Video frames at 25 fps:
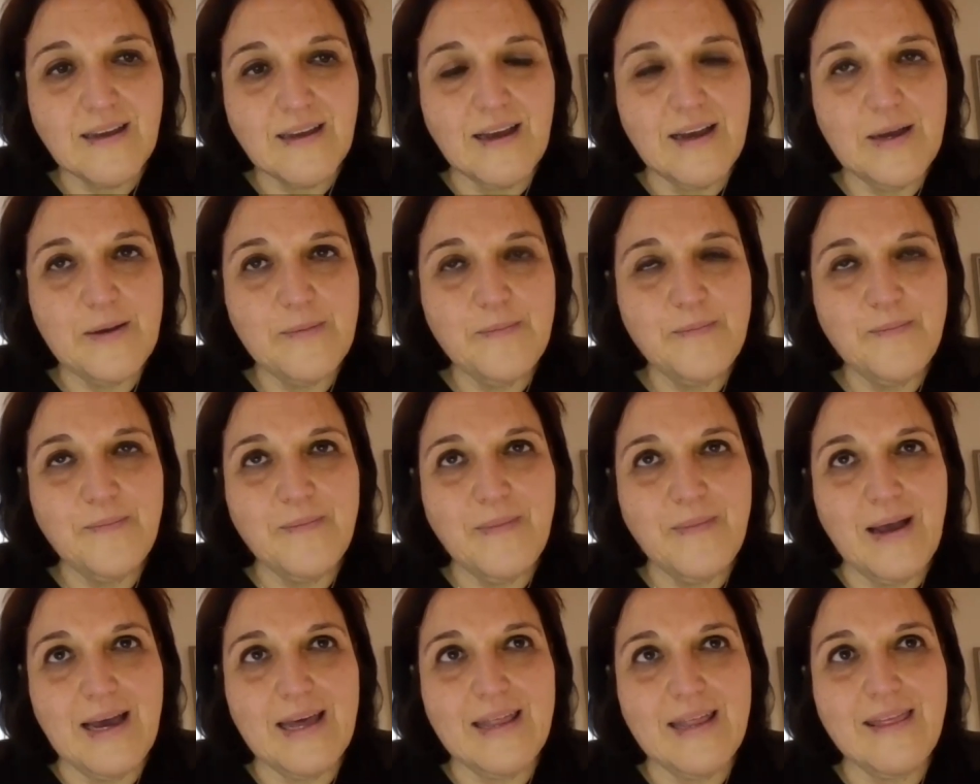
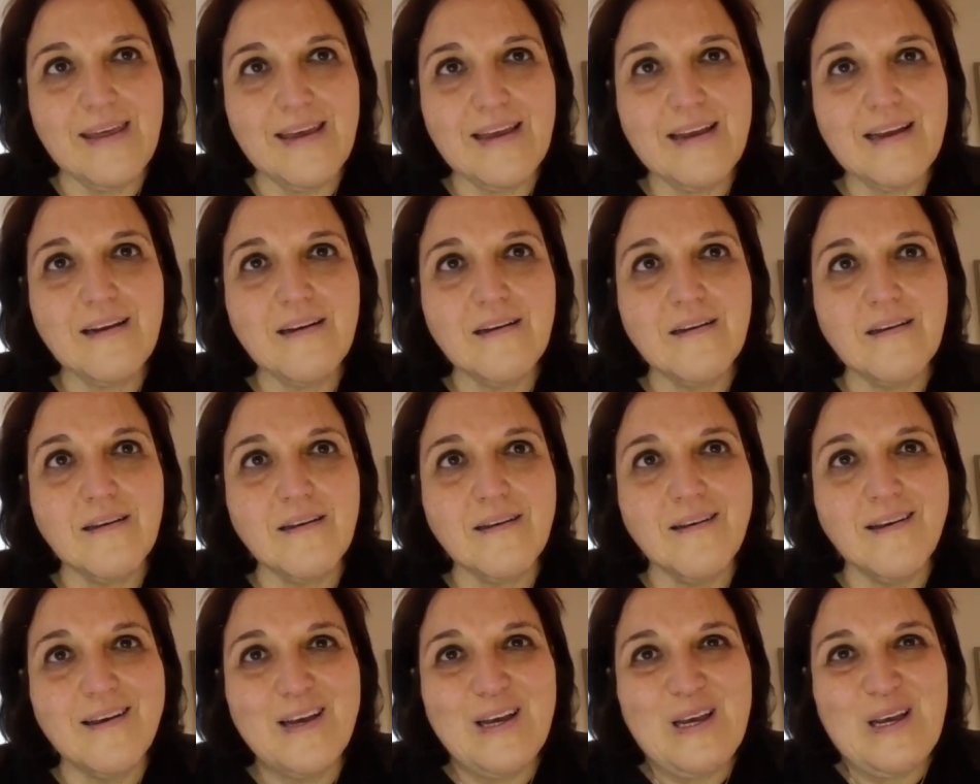Um, I think...
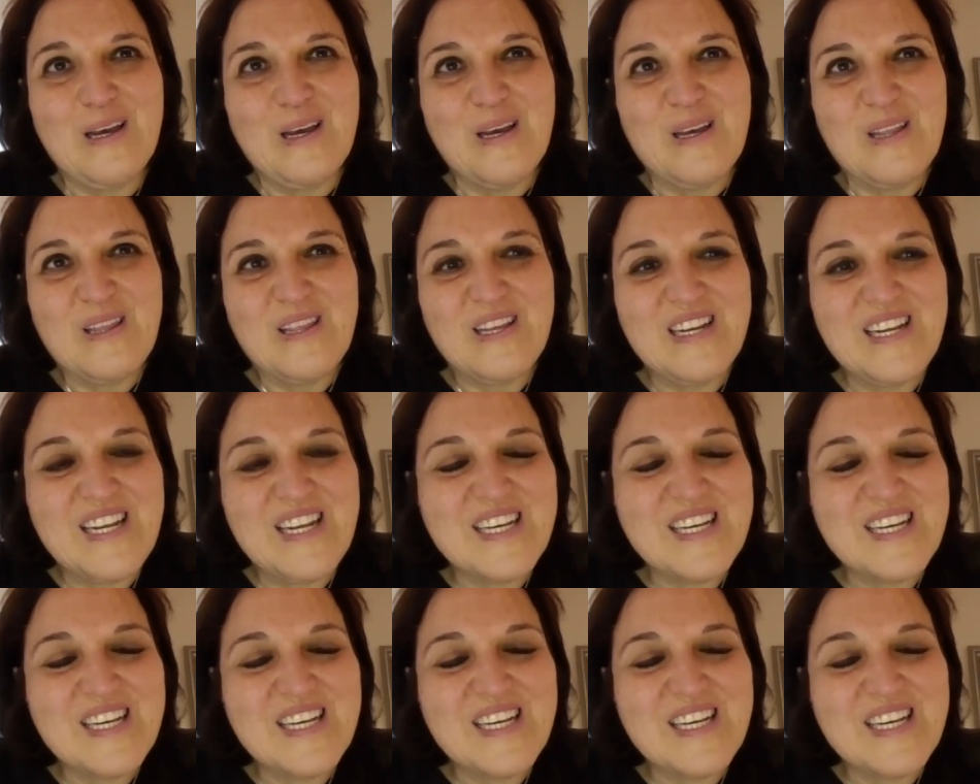the